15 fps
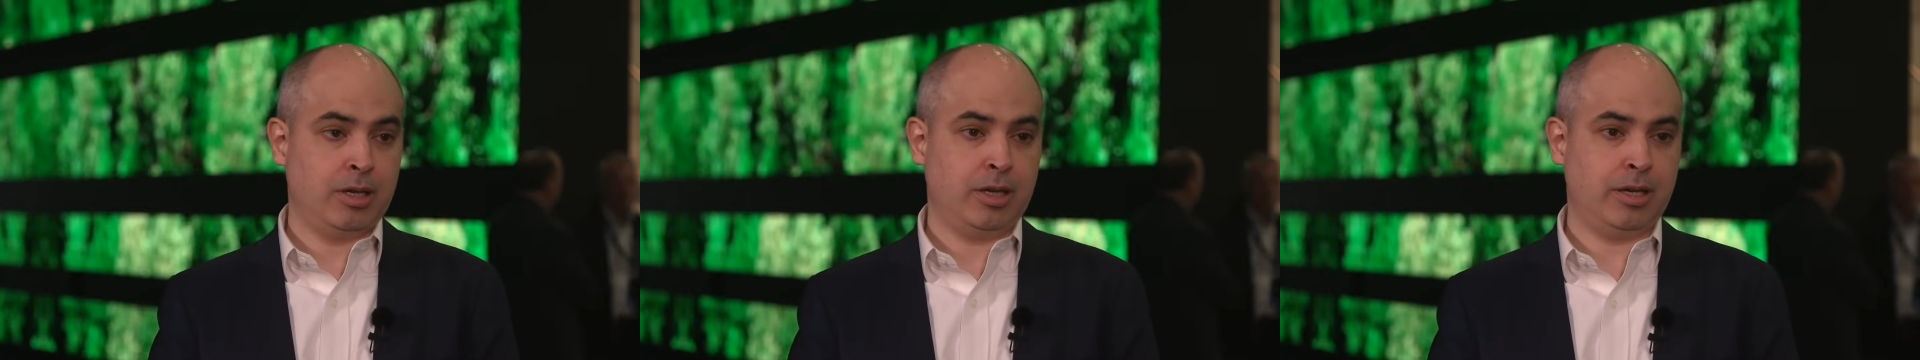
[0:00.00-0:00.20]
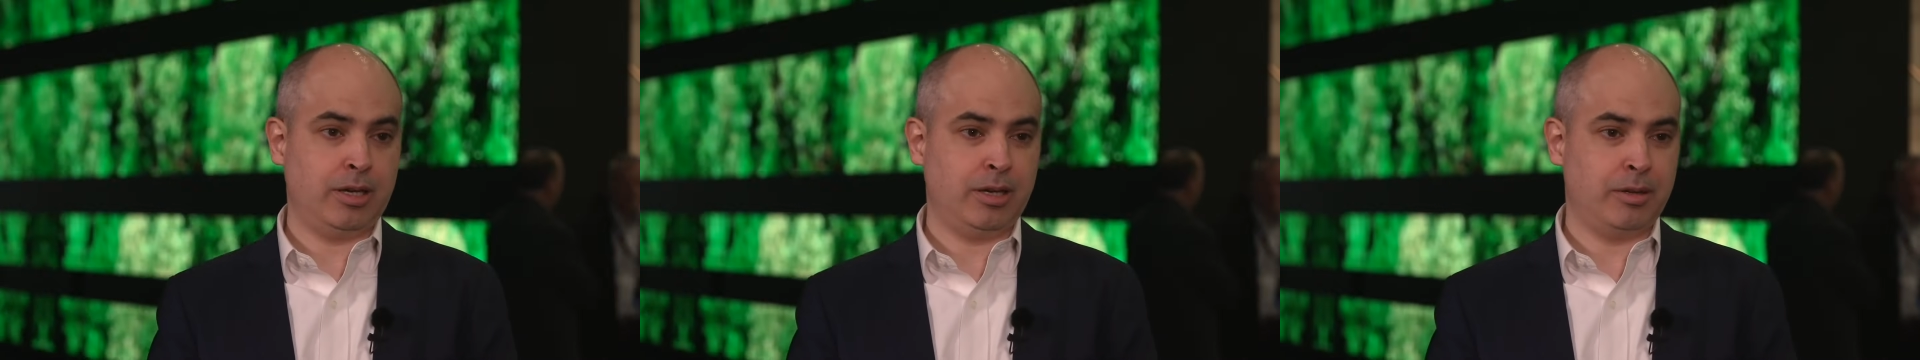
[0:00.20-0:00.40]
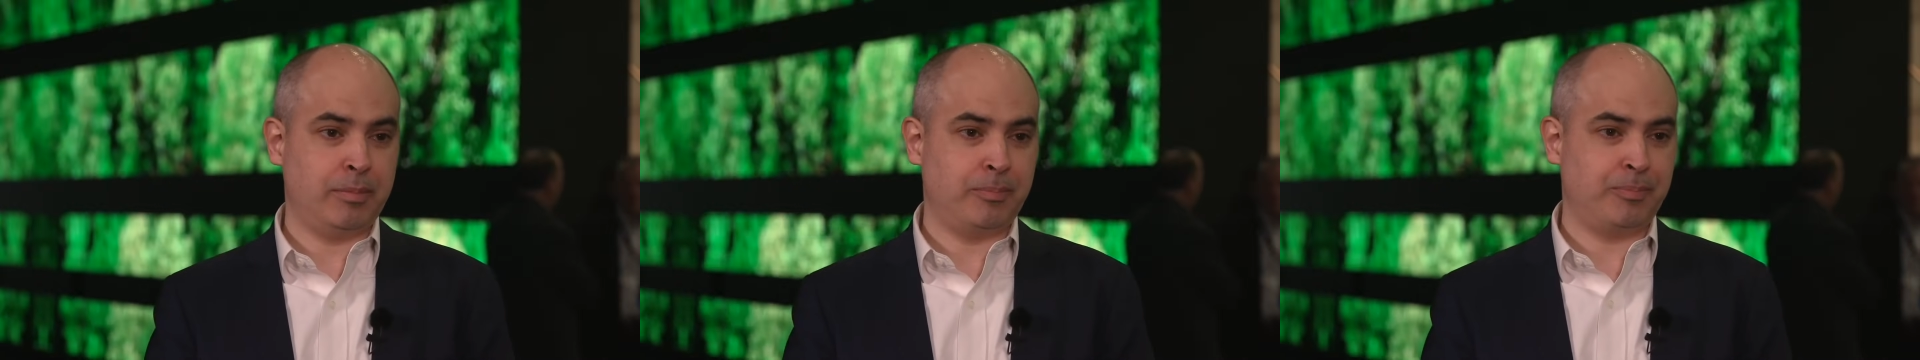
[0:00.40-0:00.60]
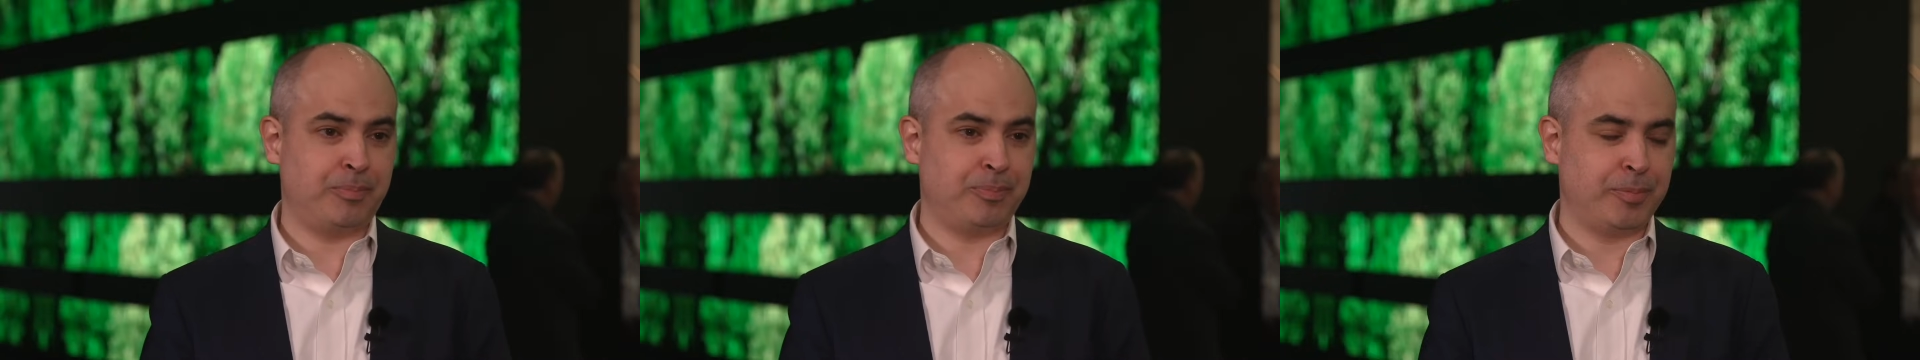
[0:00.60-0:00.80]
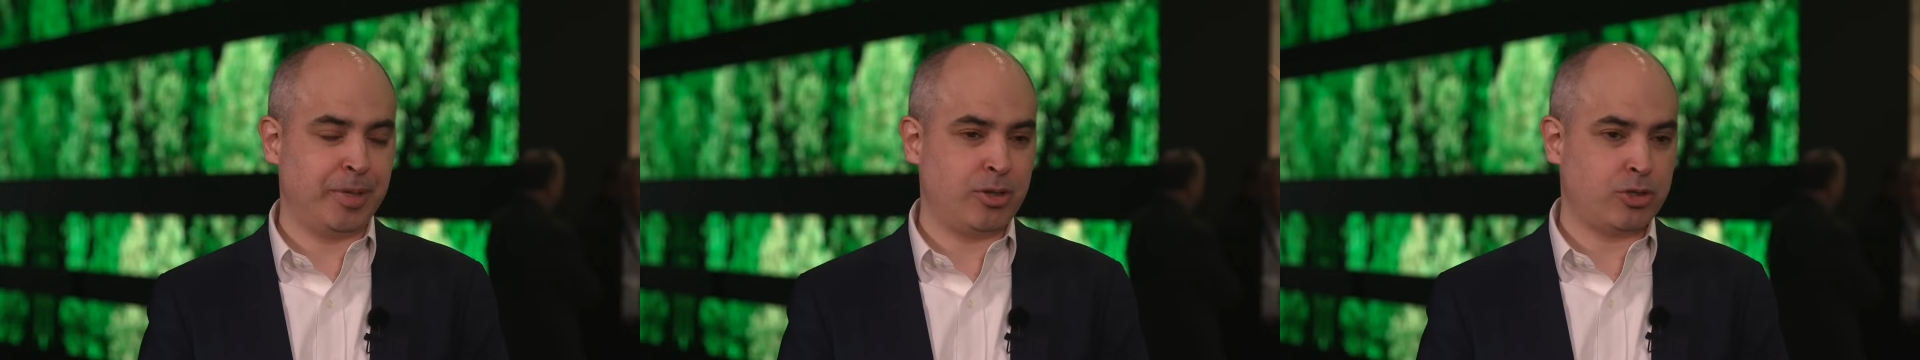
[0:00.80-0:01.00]
Uh,
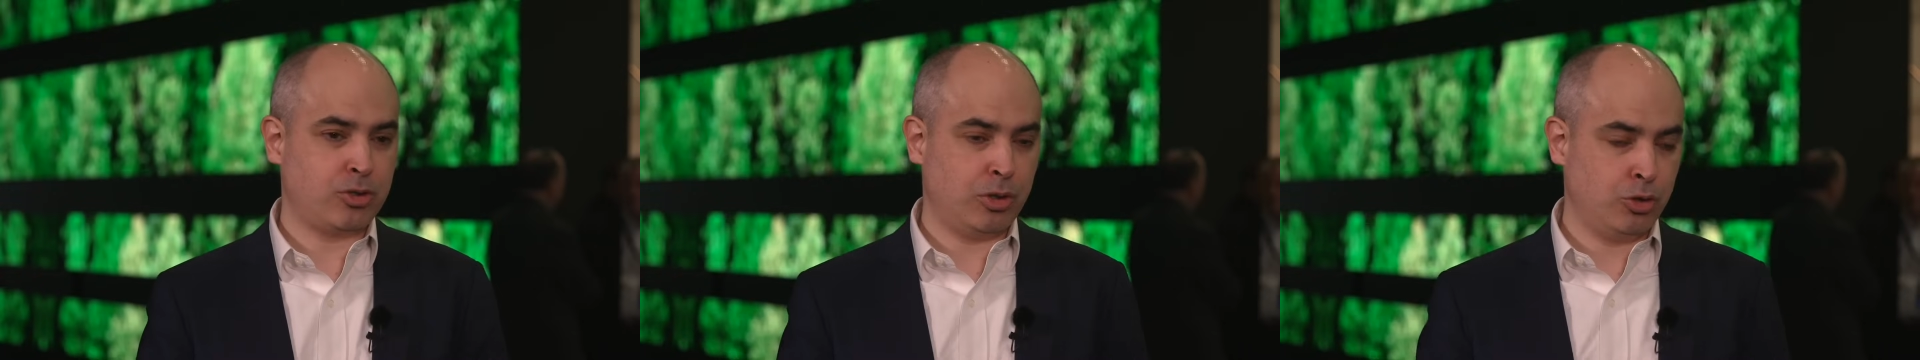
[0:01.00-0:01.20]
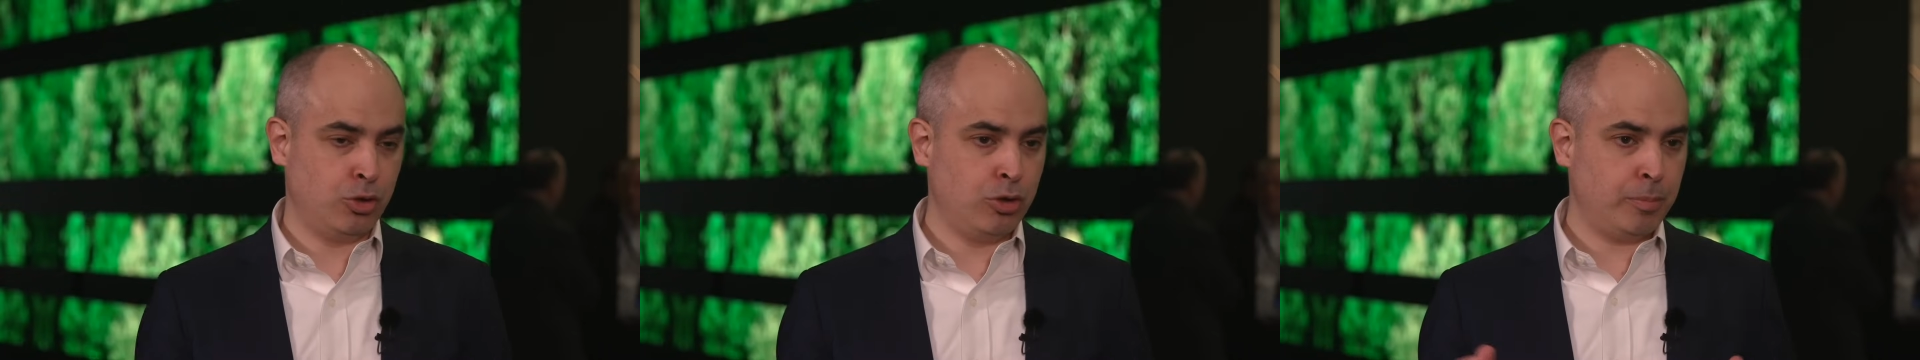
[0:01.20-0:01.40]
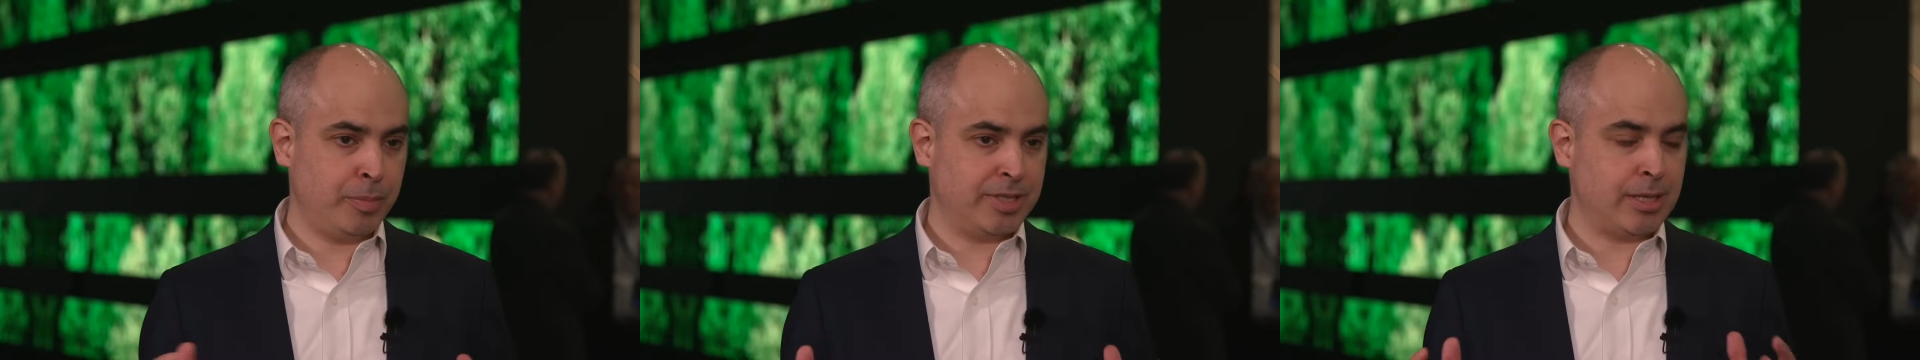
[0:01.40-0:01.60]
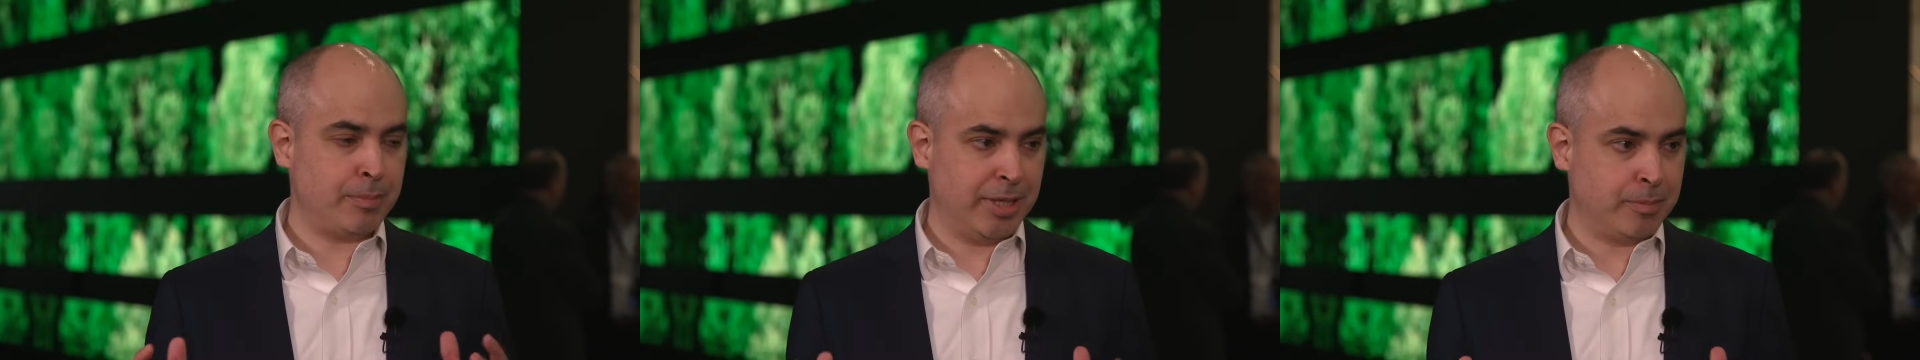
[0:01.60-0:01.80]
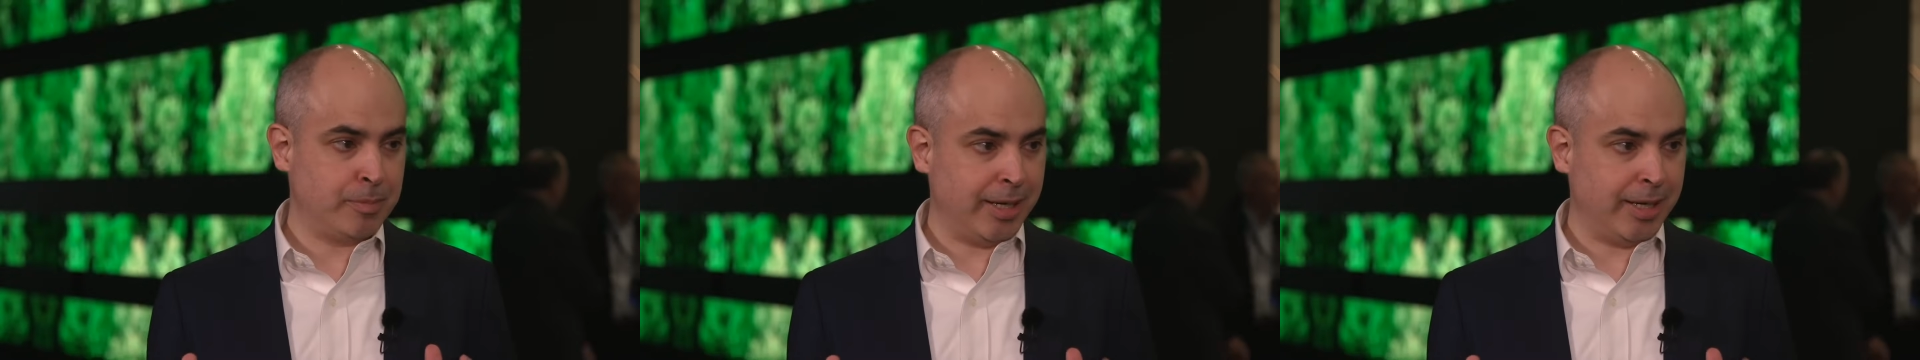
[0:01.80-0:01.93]
because Europe is a big